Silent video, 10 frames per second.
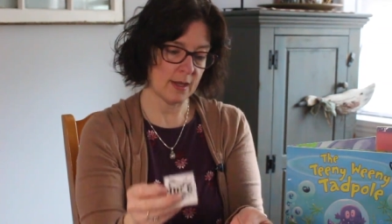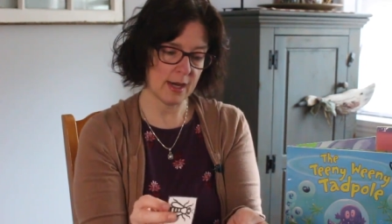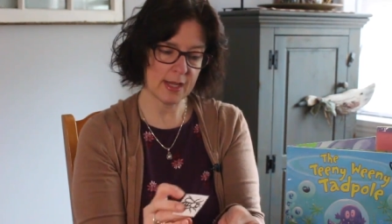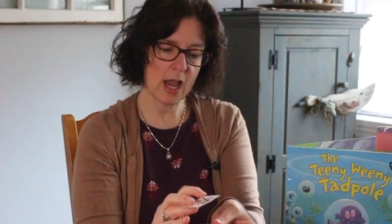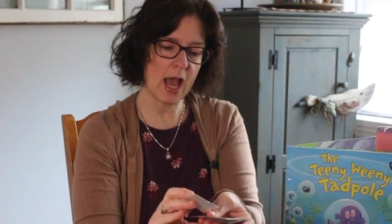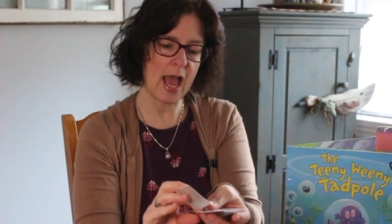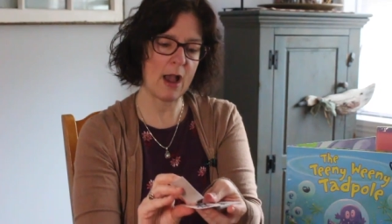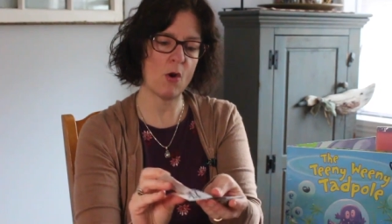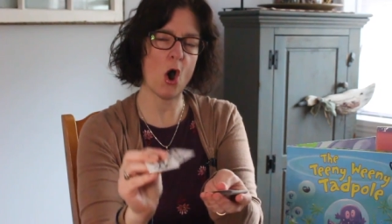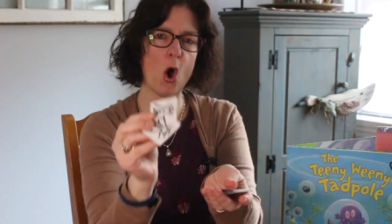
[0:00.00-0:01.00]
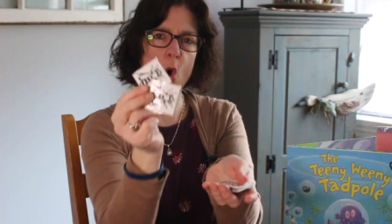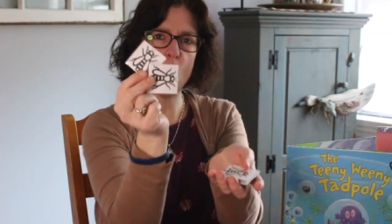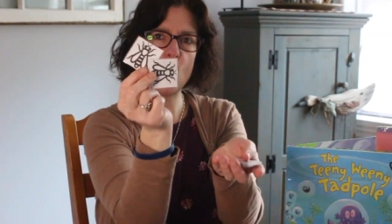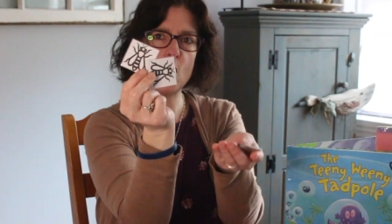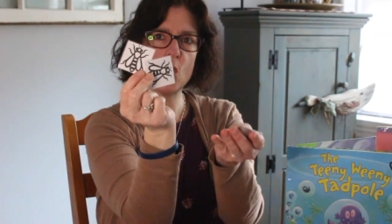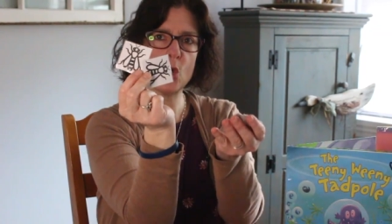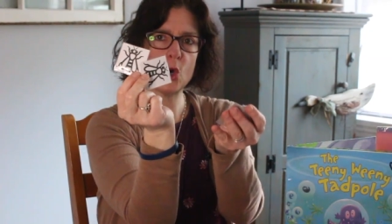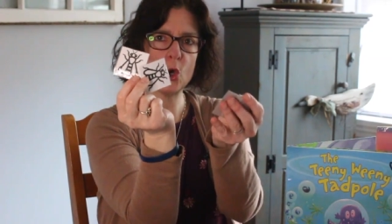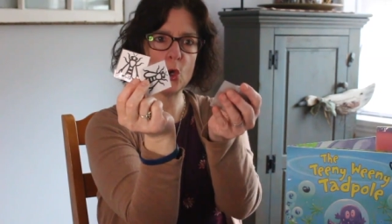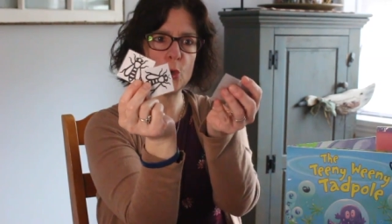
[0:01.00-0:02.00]
and I cut out a
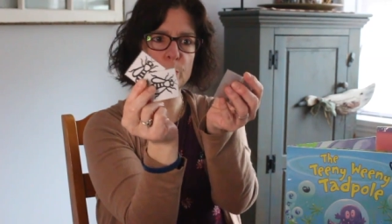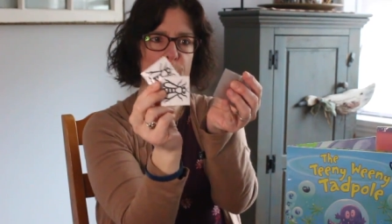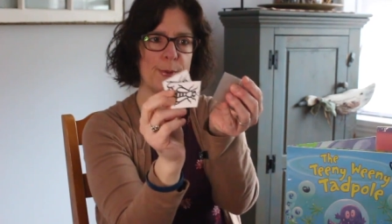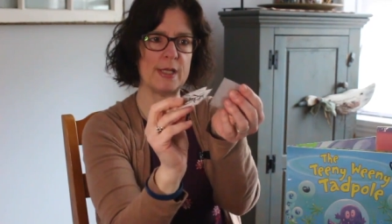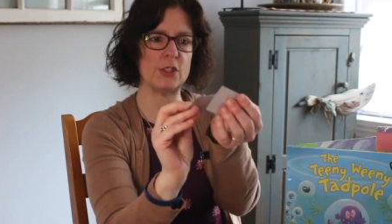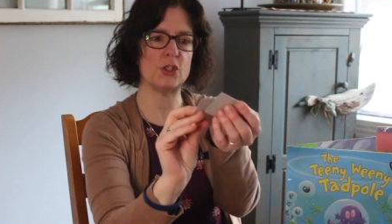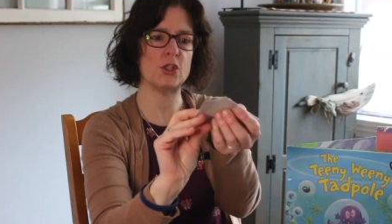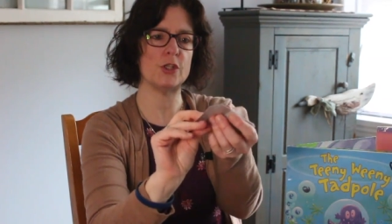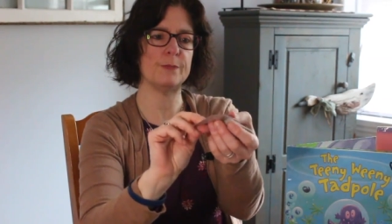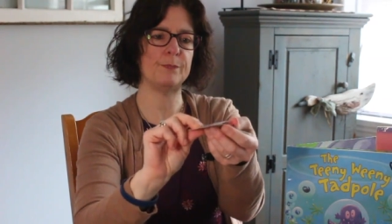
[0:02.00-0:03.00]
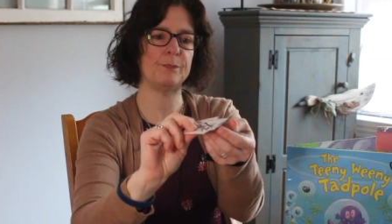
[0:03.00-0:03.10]
whole bunch.